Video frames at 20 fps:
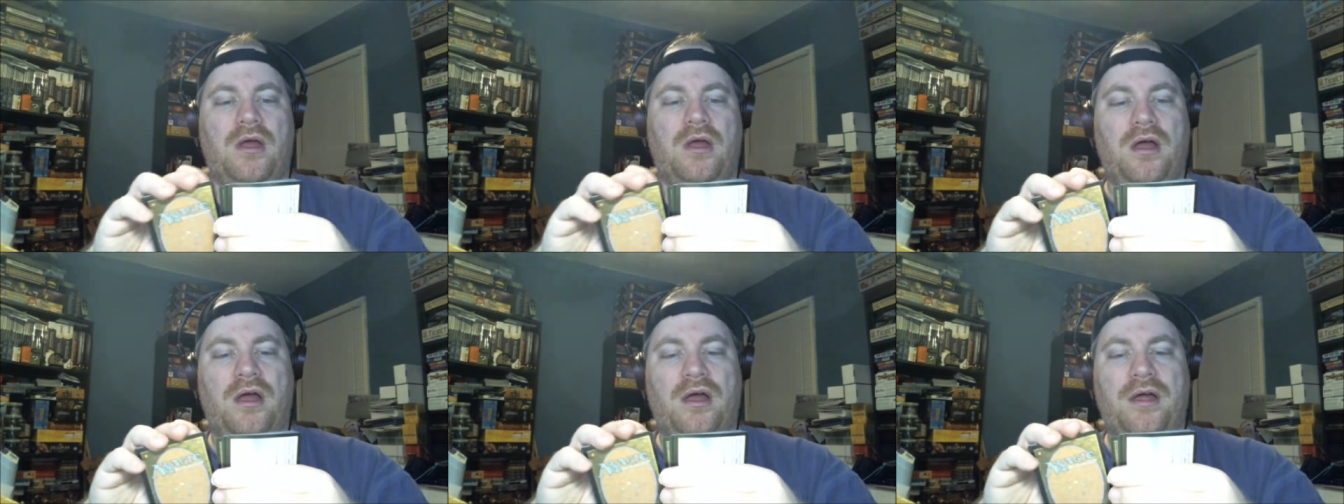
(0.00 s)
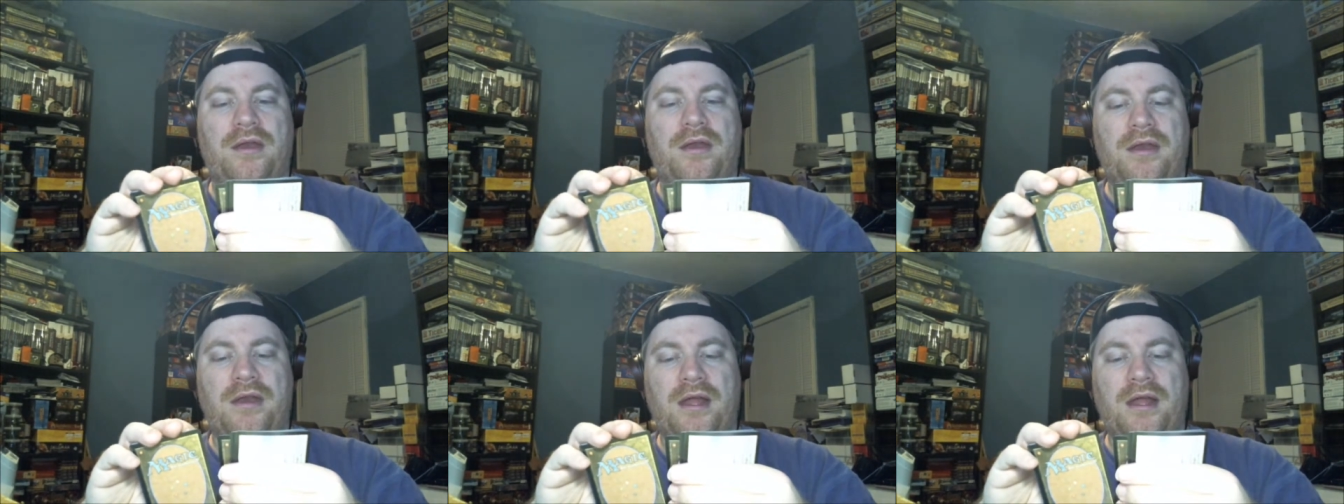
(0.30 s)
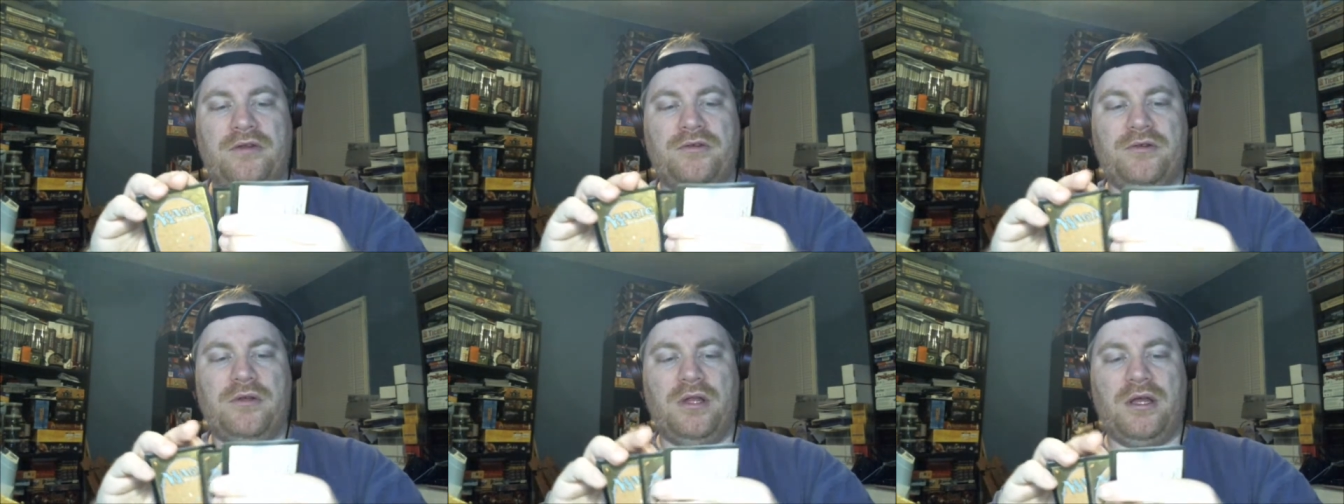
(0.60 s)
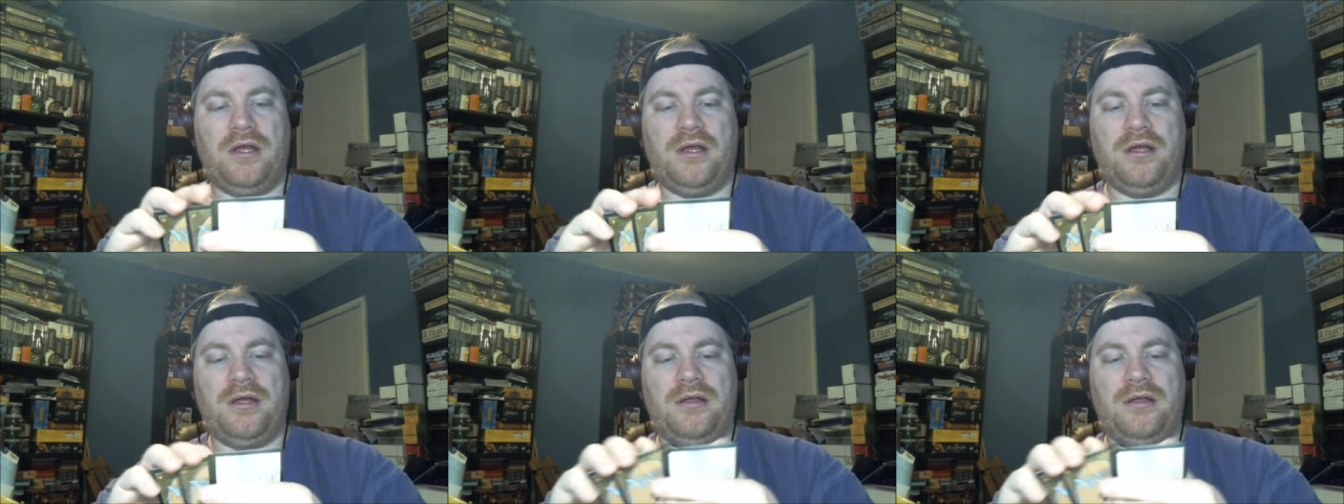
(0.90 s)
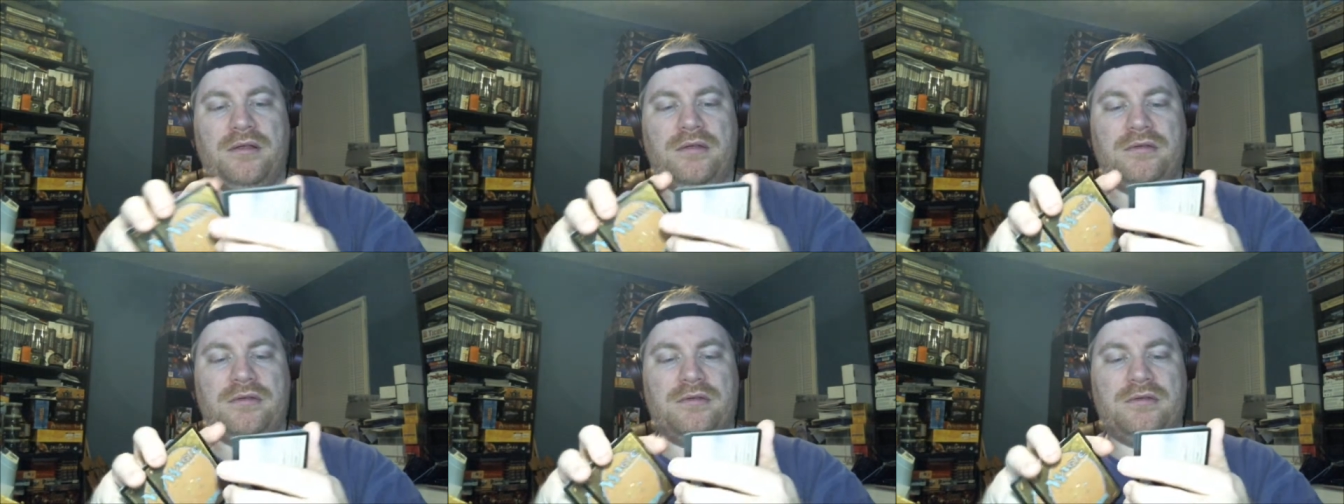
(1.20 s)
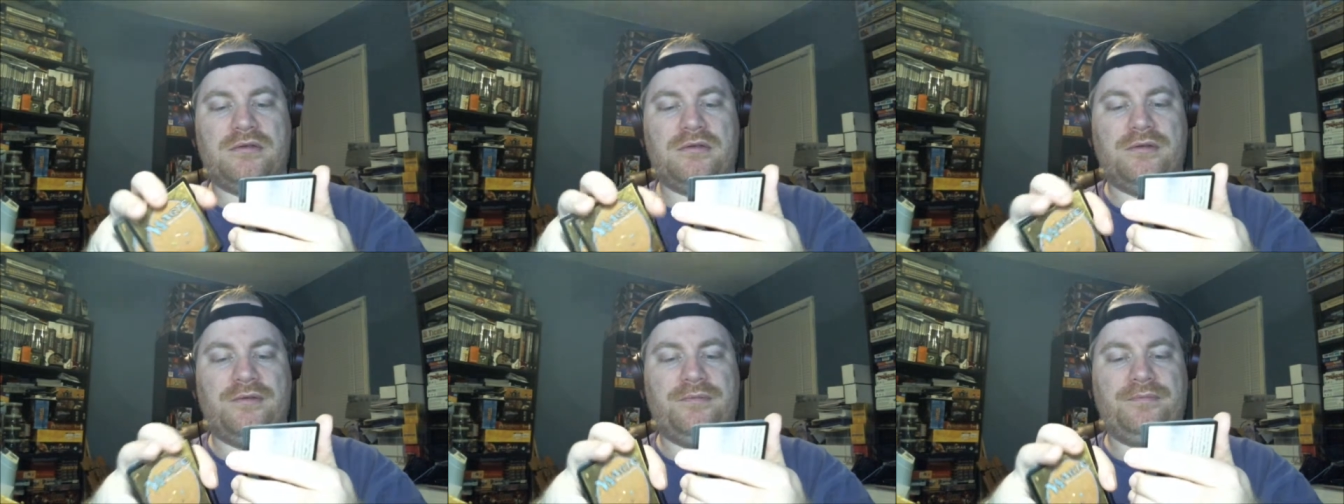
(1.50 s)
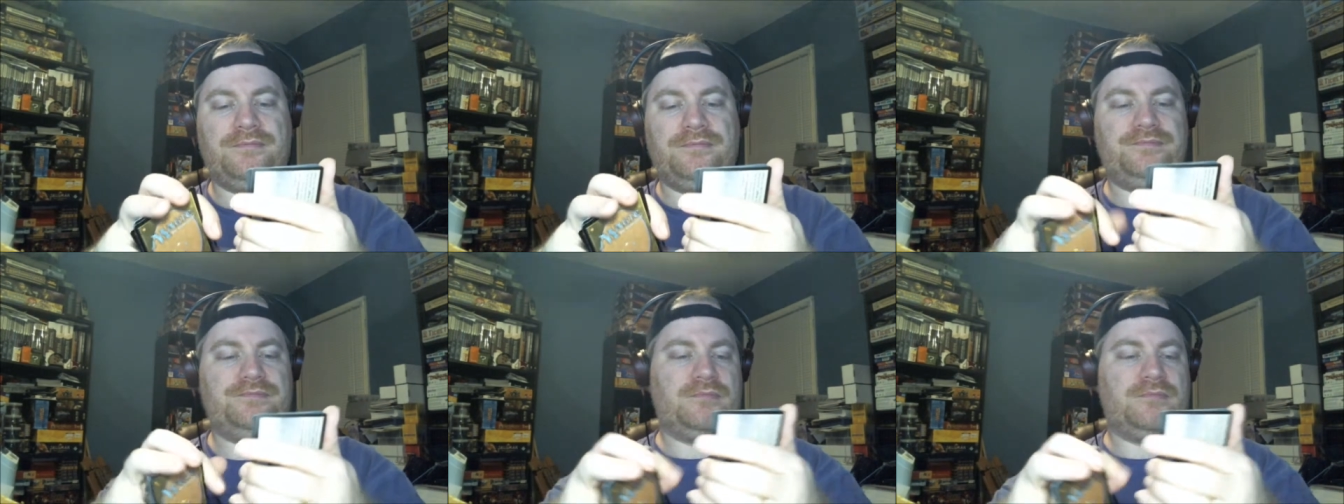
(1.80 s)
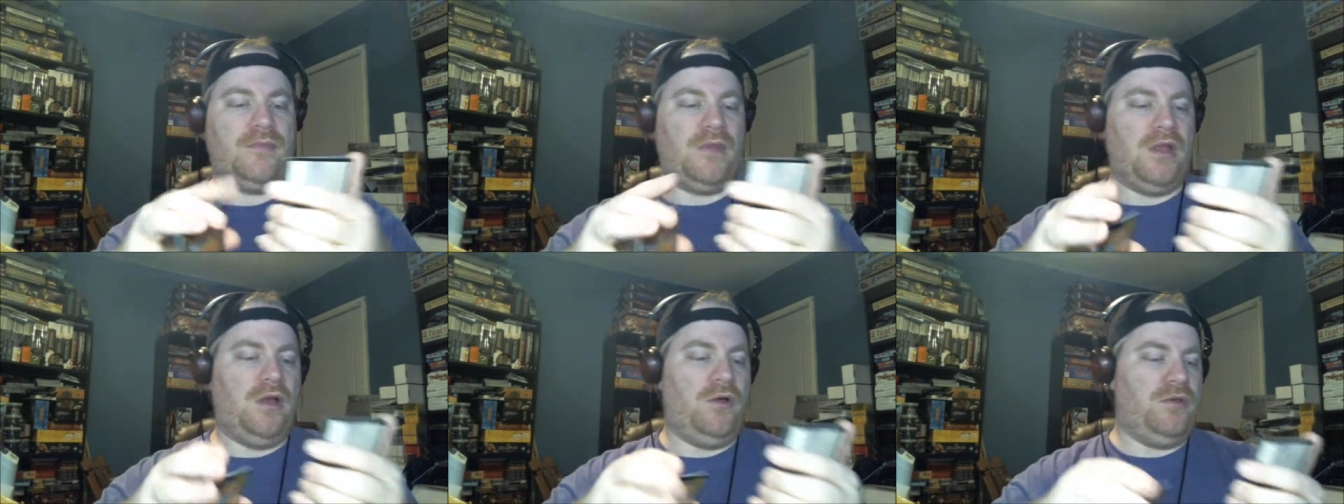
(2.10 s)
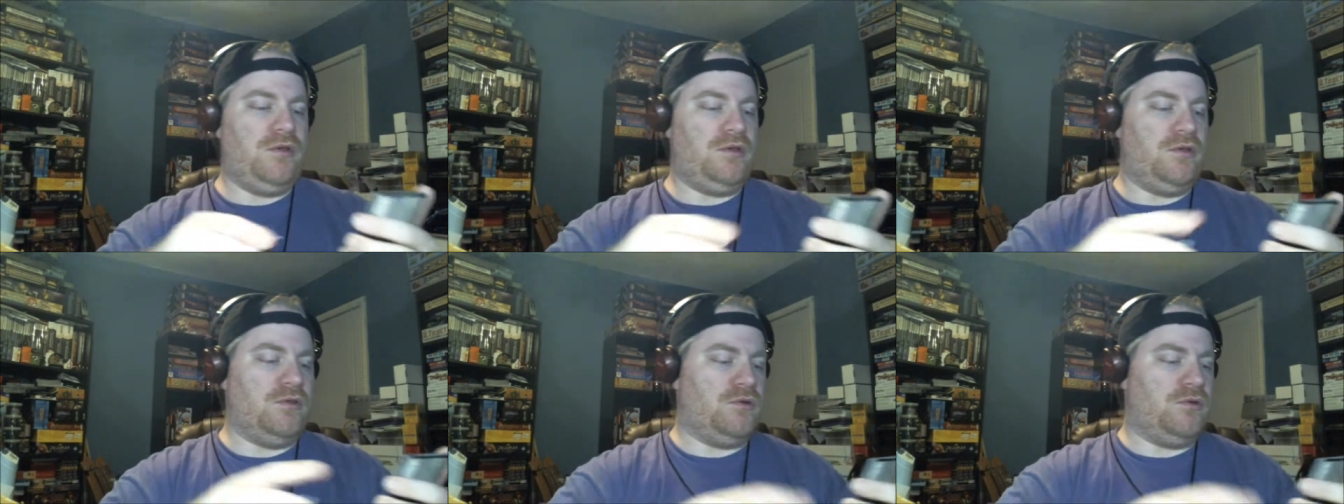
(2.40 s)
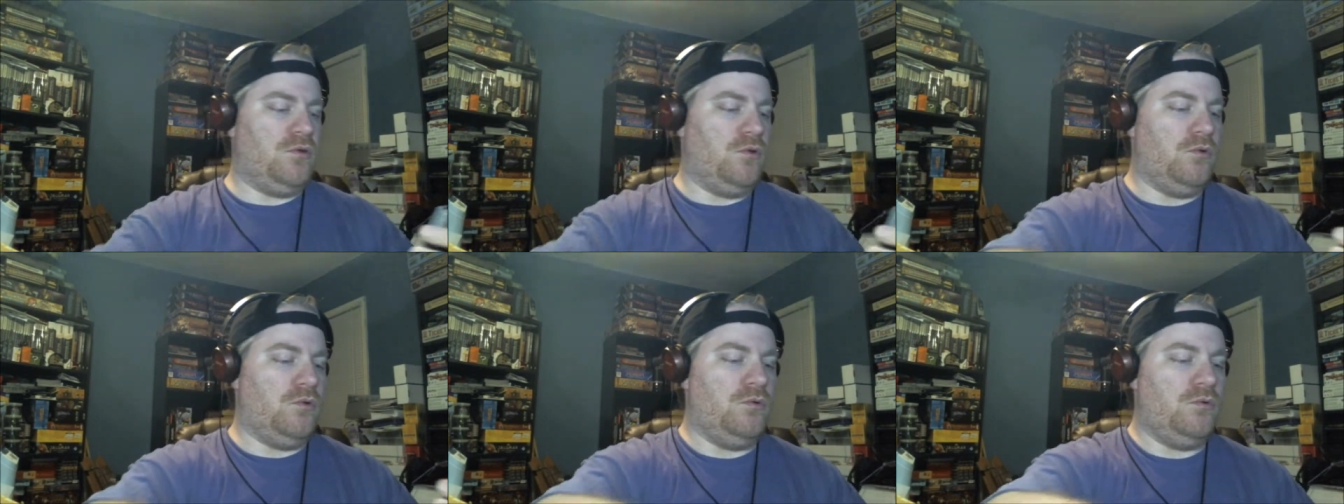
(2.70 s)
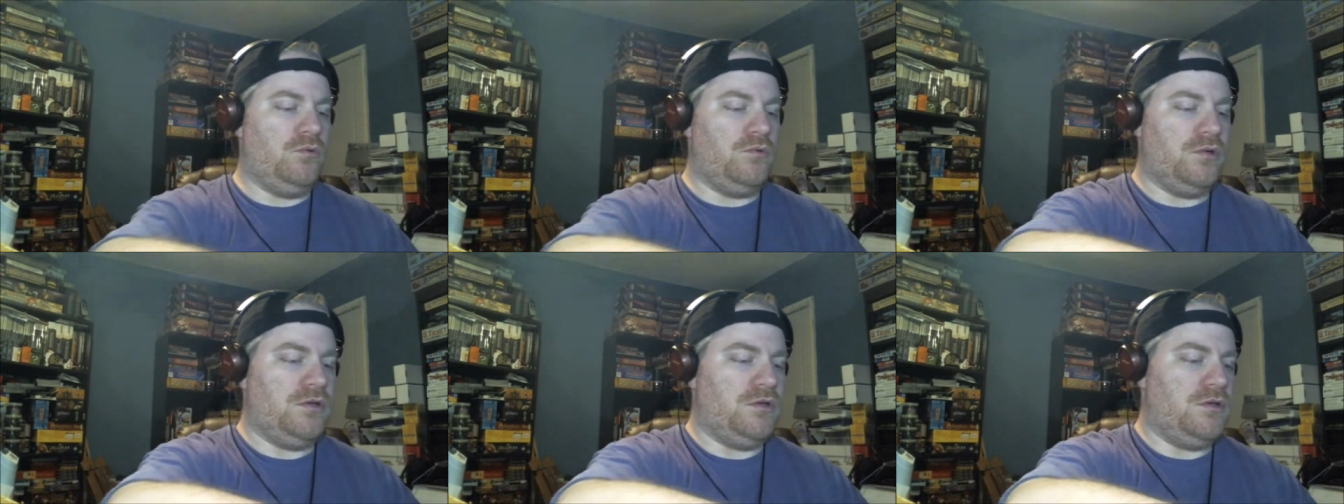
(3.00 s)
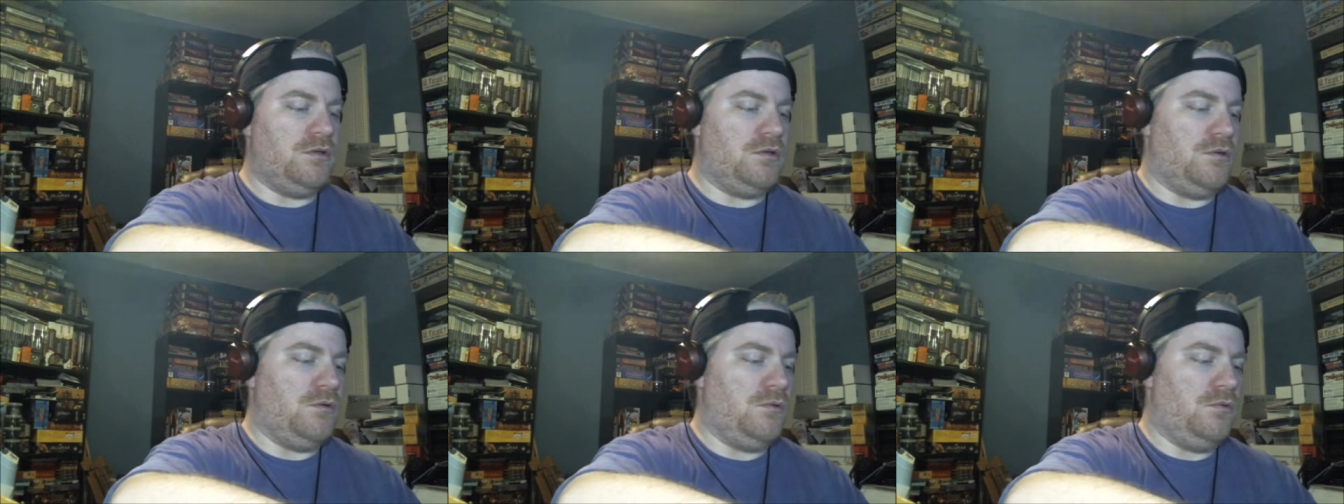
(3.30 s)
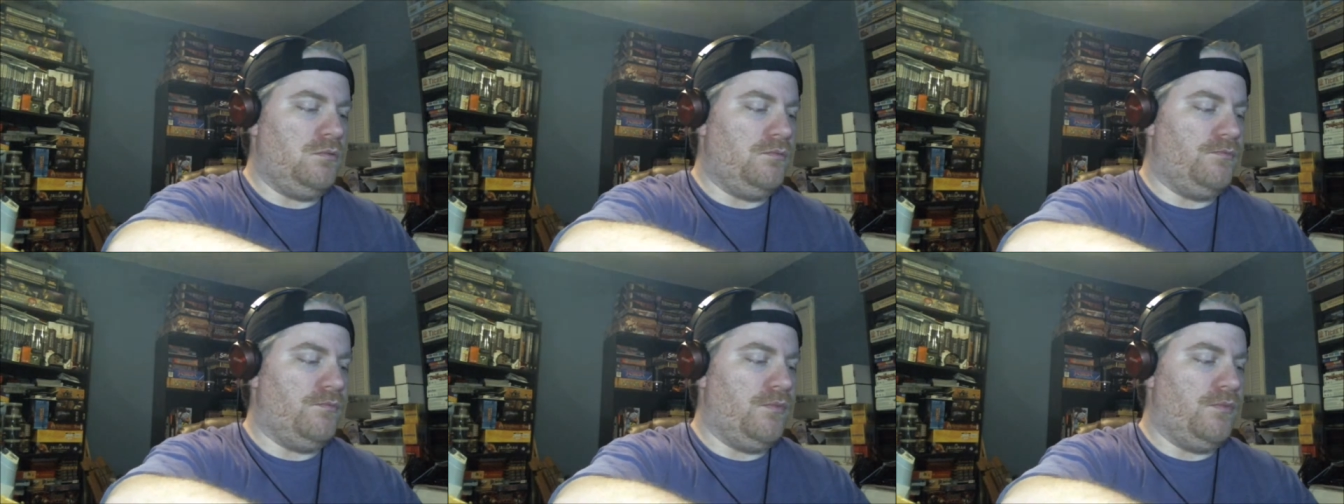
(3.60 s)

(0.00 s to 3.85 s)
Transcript: Naturalize. Oh, this is cool. This is cool.